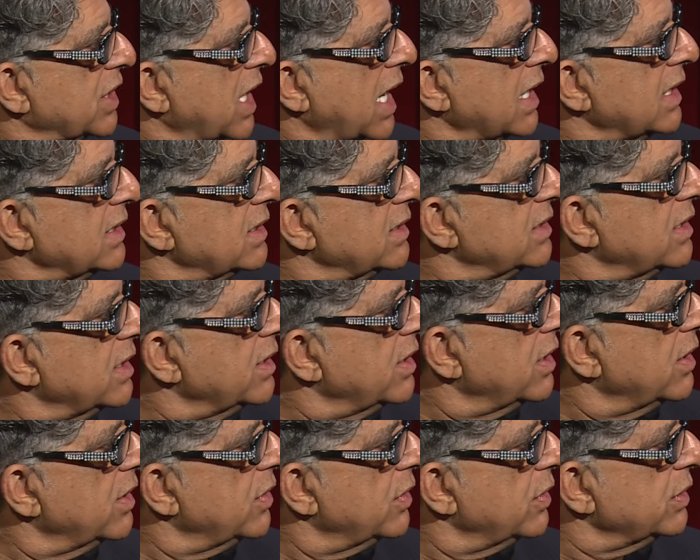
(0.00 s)

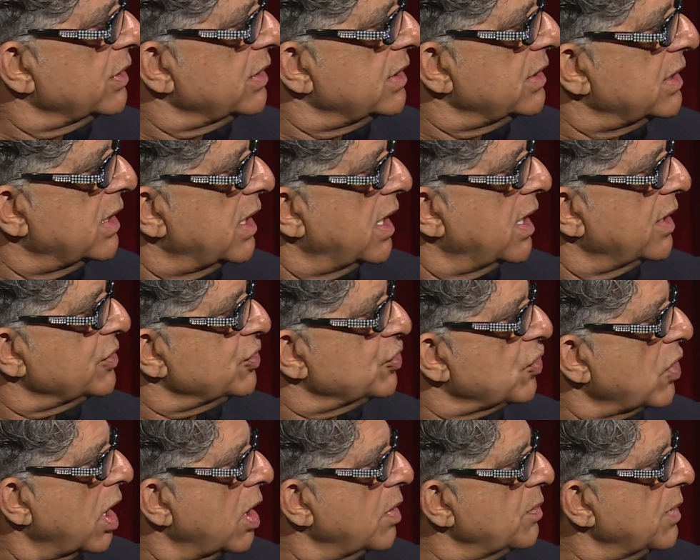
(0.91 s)
childhood uh,
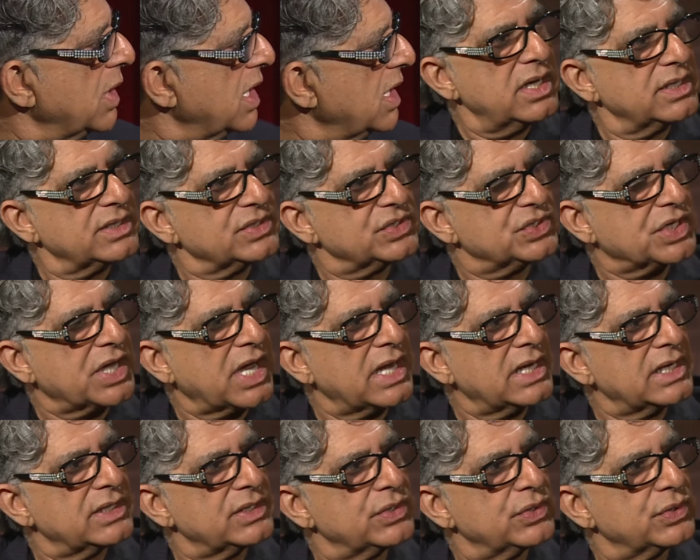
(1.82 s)
trauma and
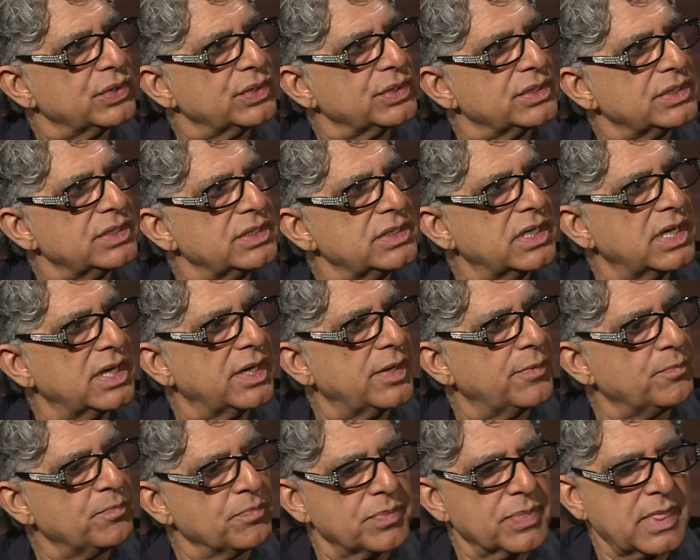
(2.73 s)
childhood
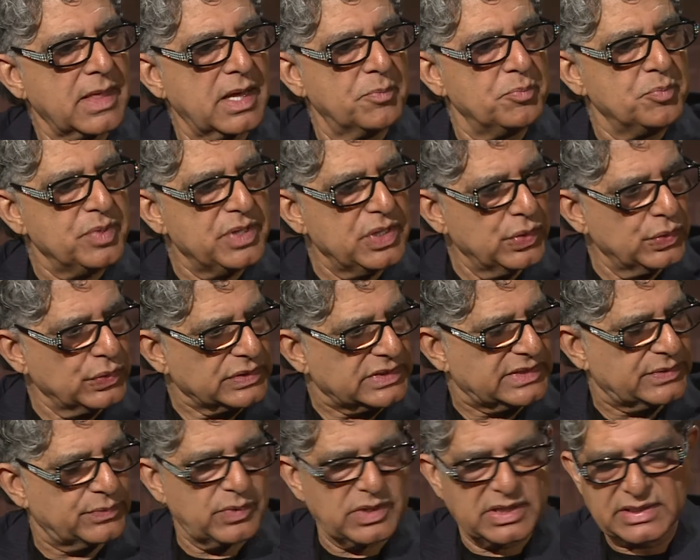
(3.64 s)
uh,
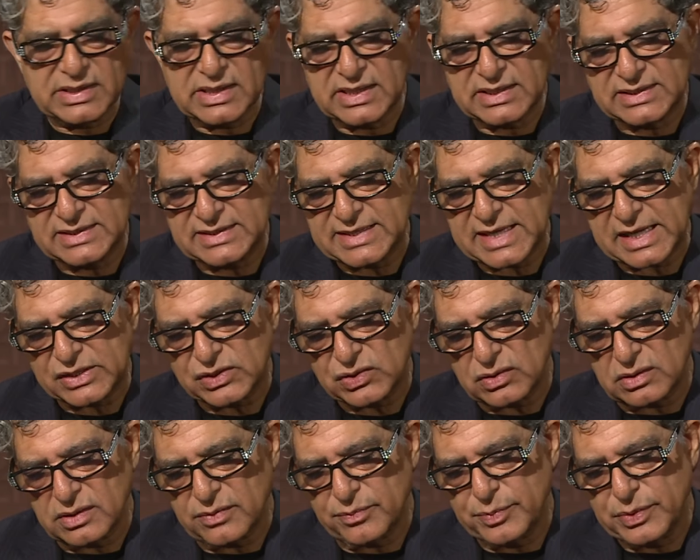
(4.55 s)
abuse, whether it's
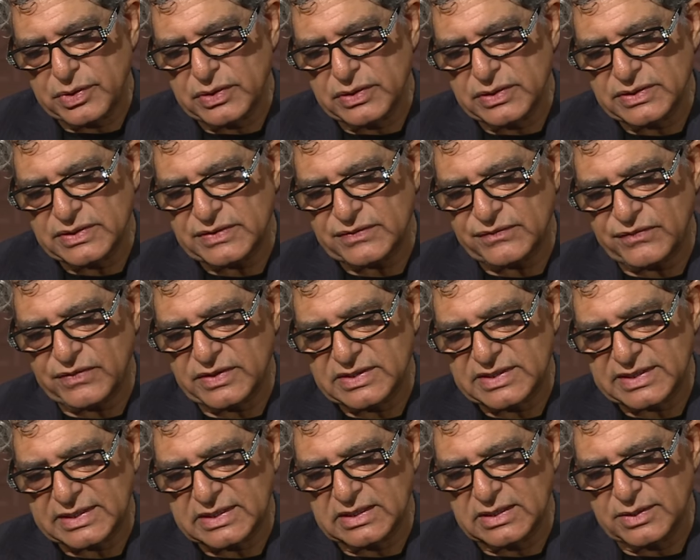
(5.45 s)
sexual abuse,
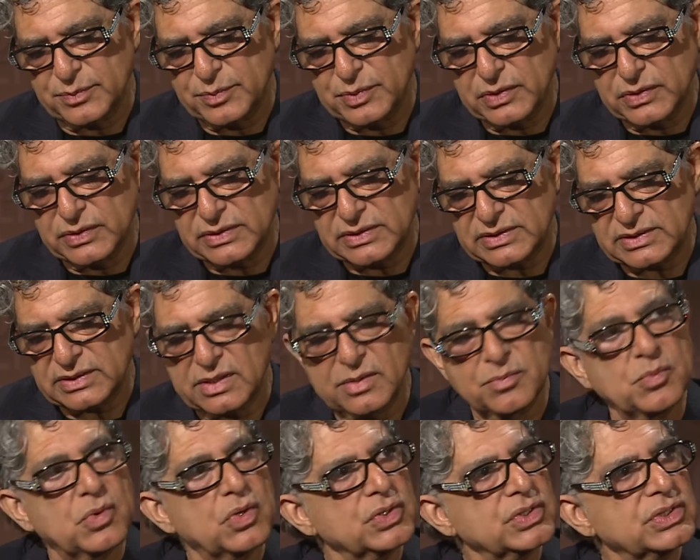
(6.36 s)
physical abuse,
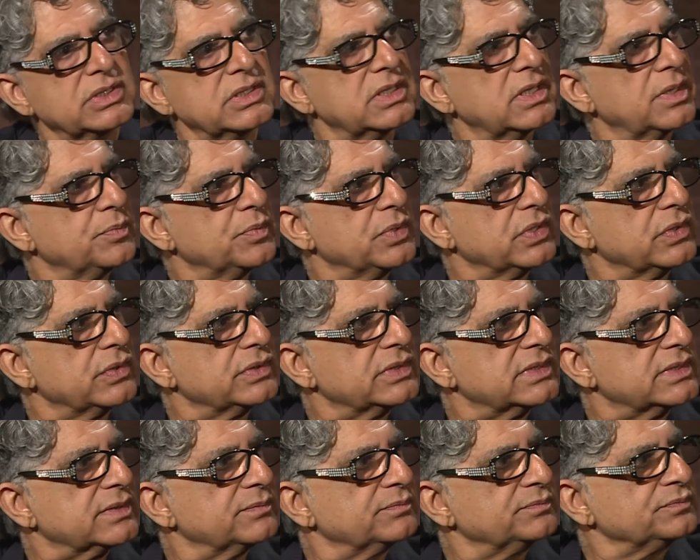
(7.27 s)
emotional
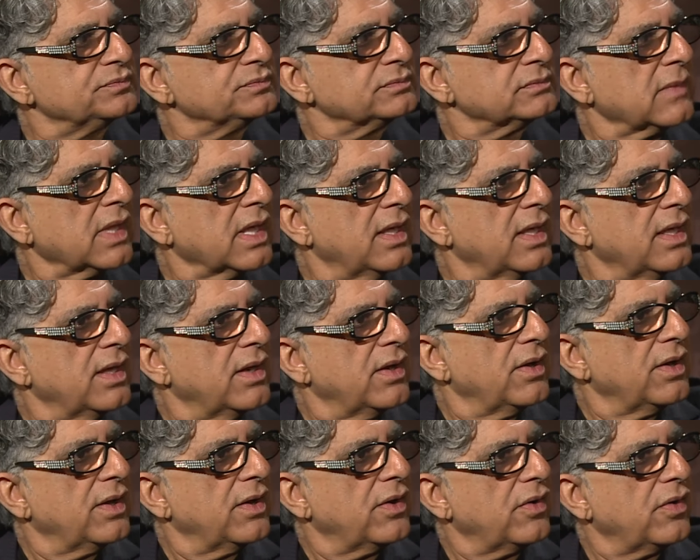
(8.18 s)
abuse,
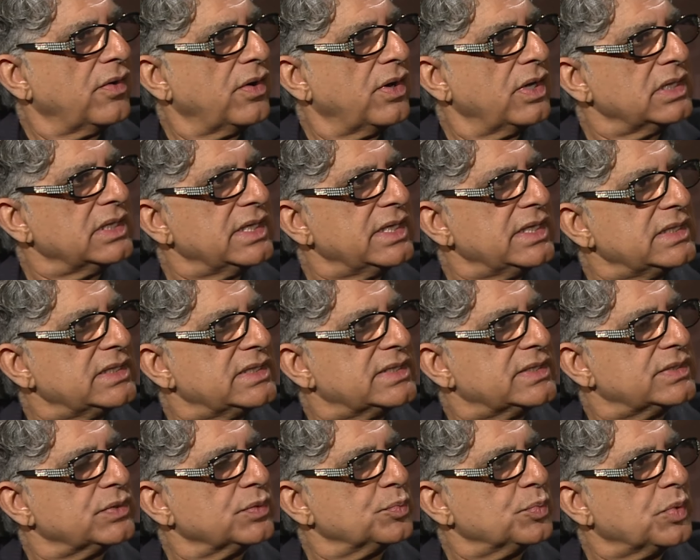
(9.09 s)
all
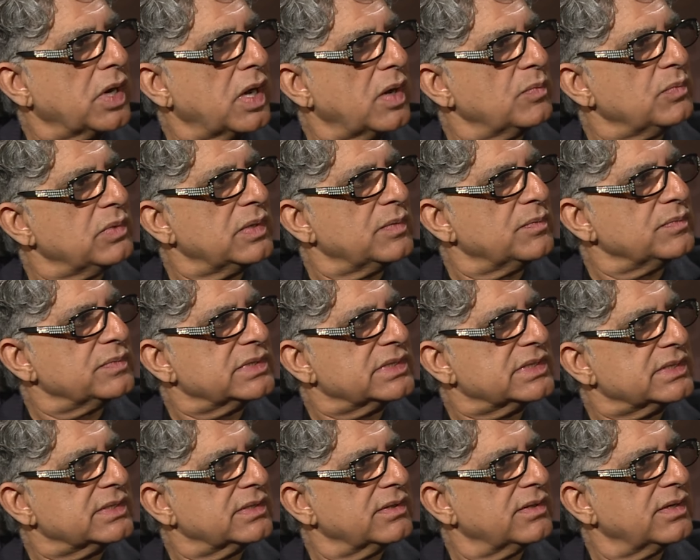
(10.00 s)
leads to
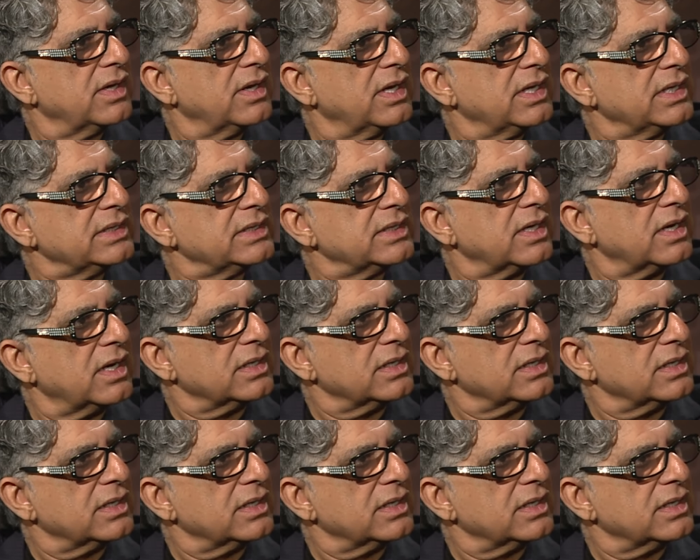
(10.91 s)
problems in